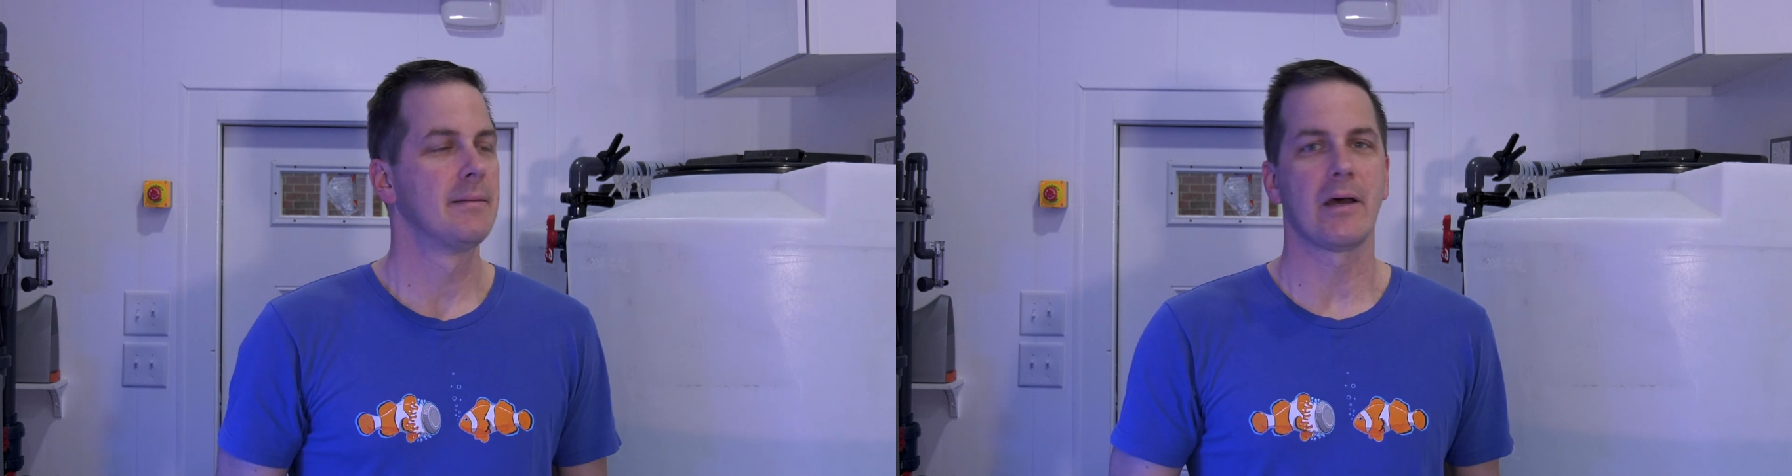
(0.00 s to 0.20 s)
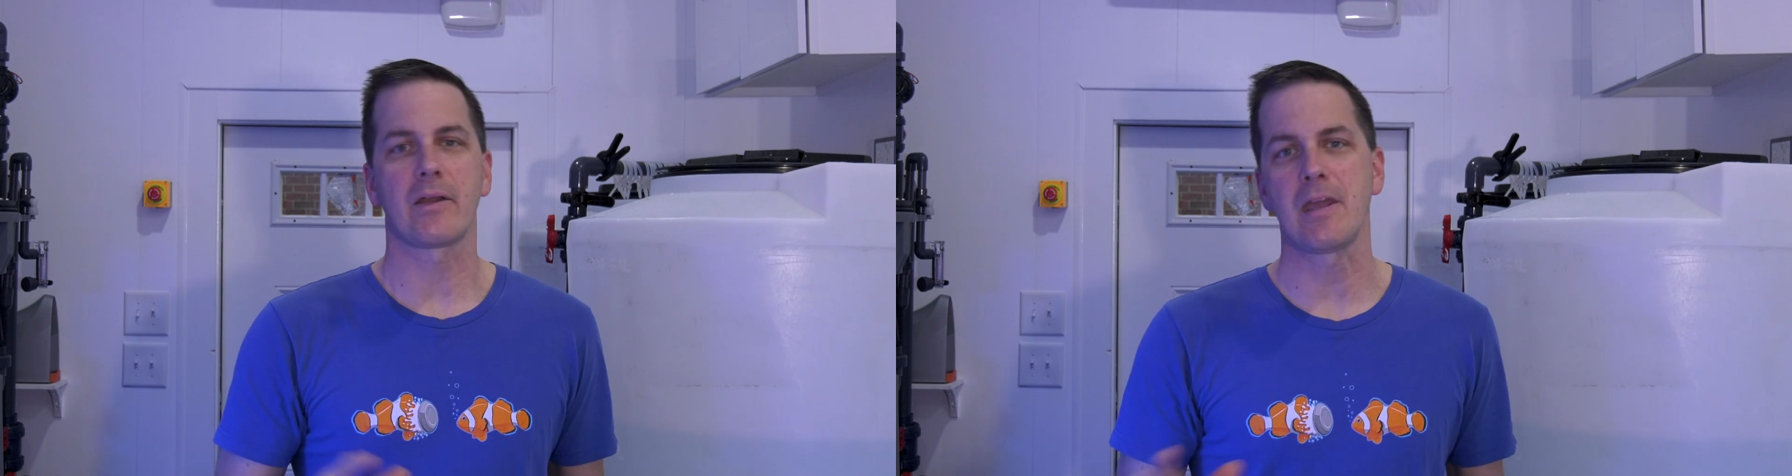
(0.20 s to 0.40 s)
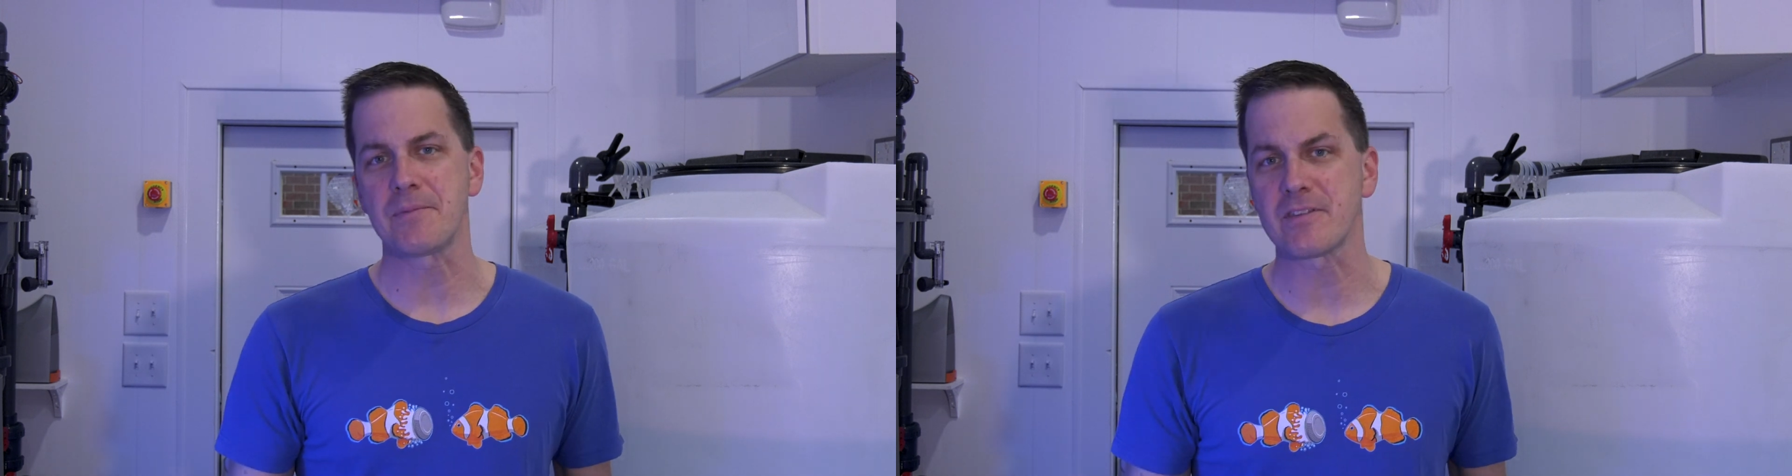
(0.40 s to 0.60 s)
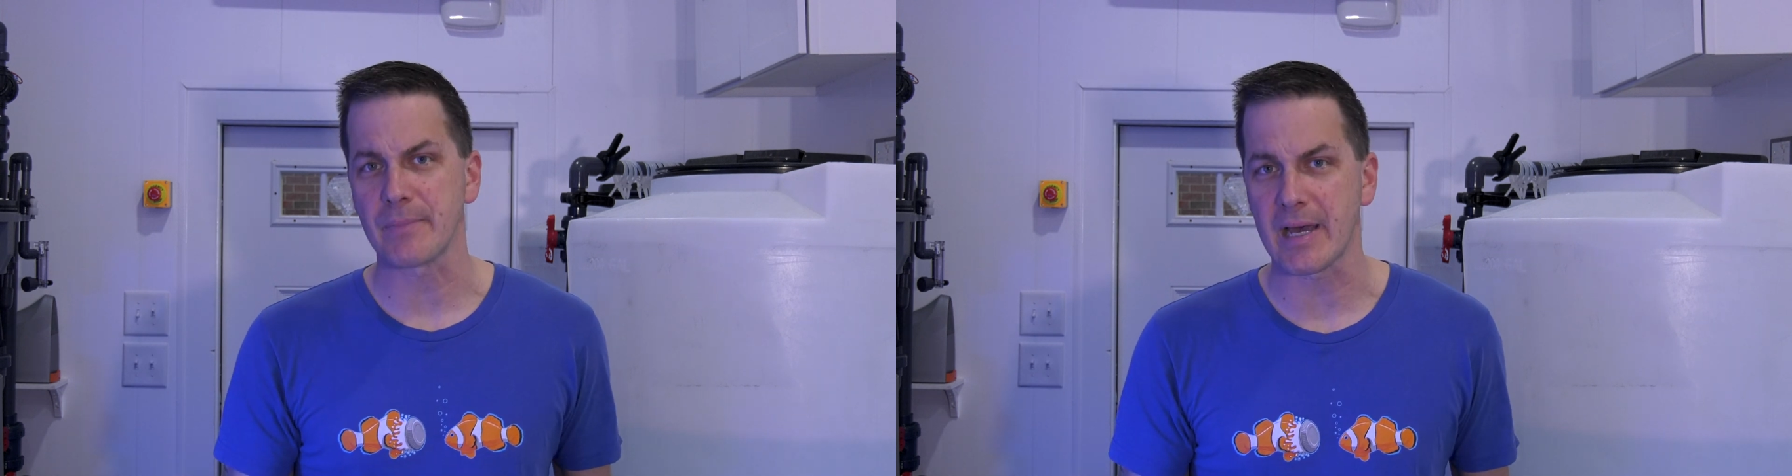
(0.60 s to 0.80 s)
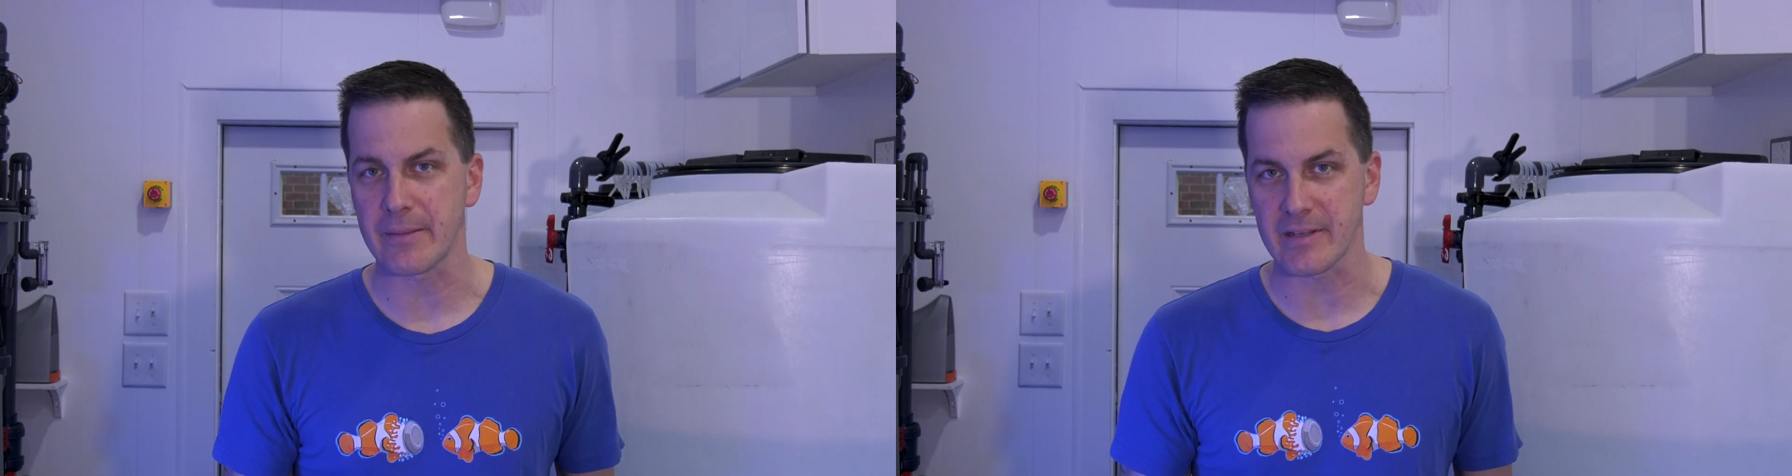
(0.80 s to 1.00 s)
Now keep this in
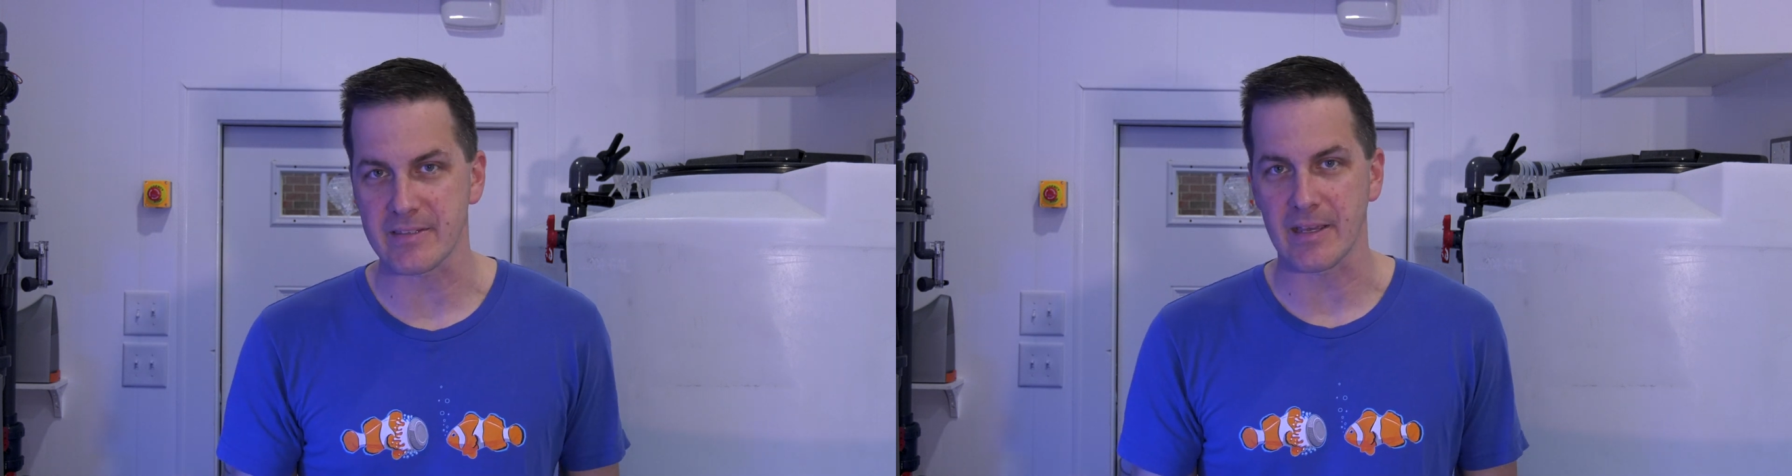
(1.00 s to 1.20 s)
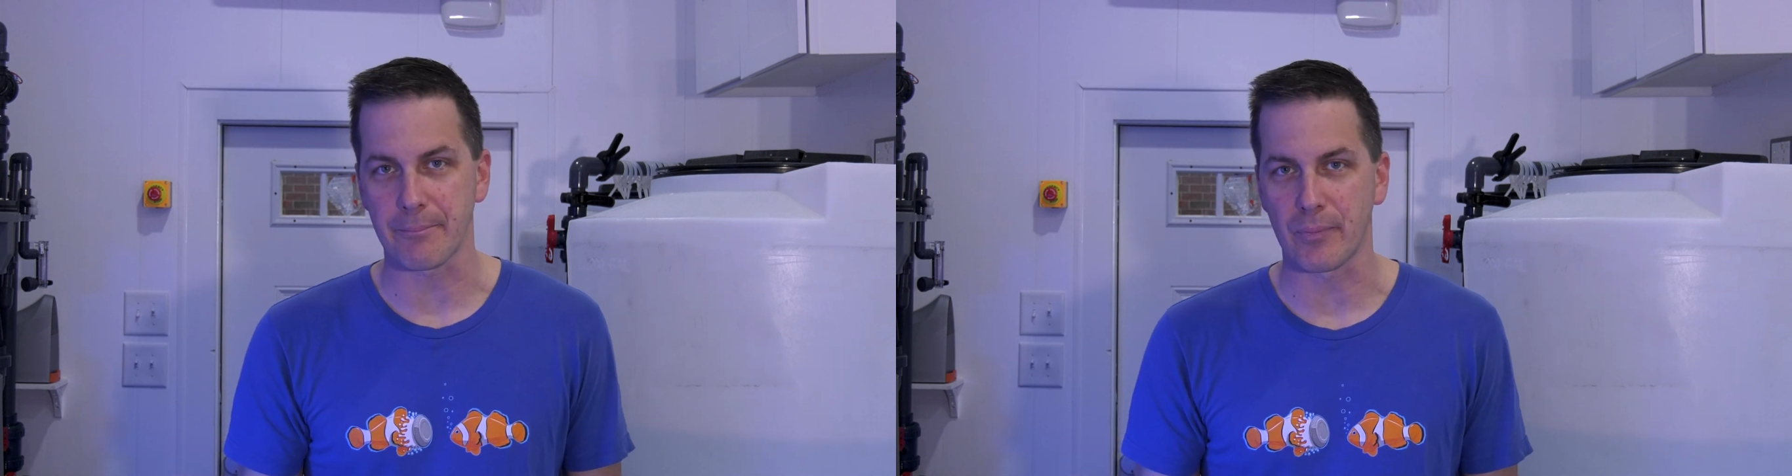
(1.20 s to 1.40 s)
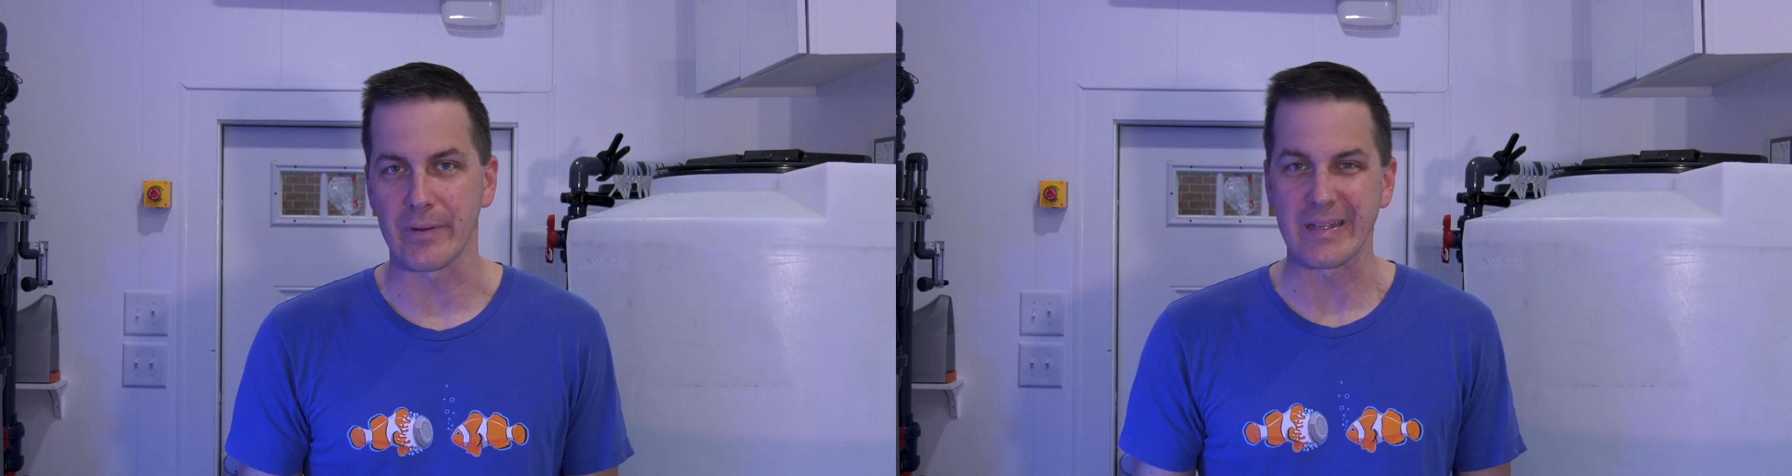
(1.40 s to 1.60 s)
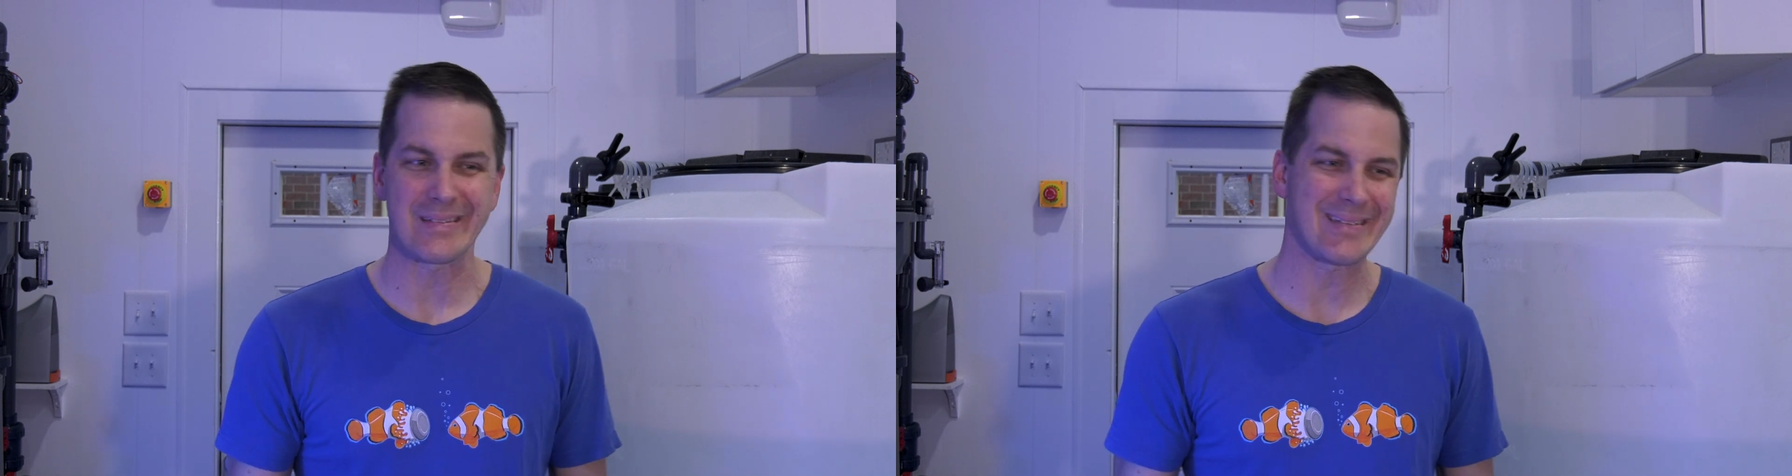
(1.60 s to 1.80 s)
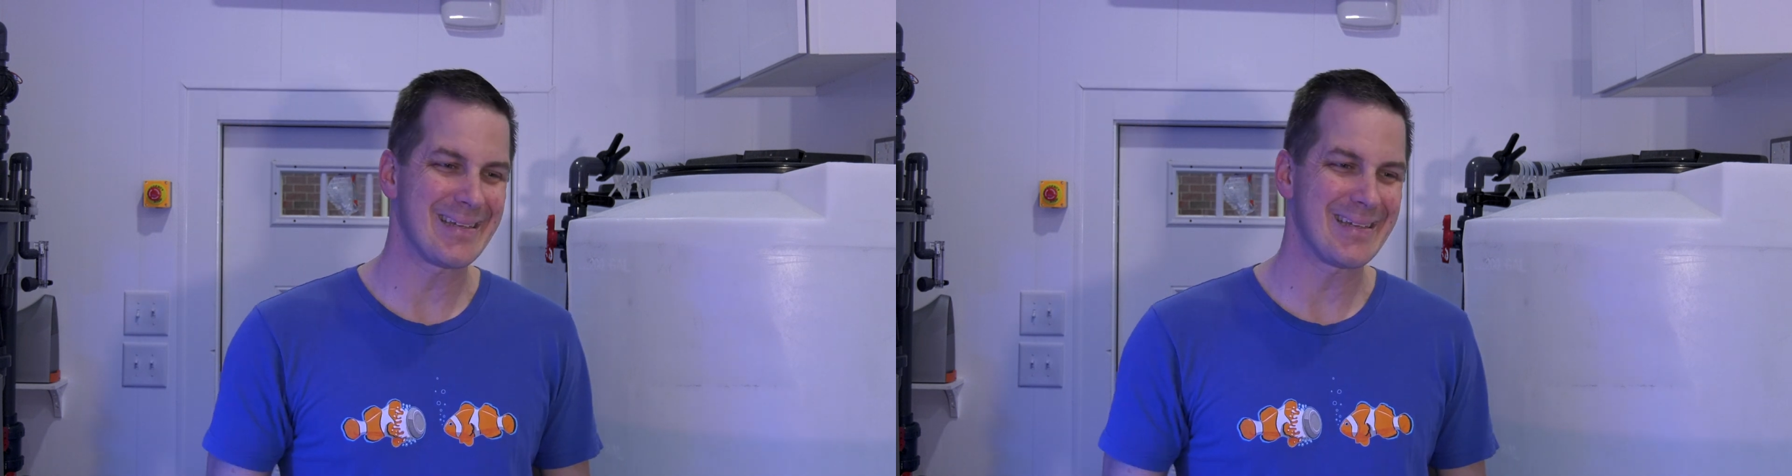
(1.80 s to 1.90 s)
mind about set points.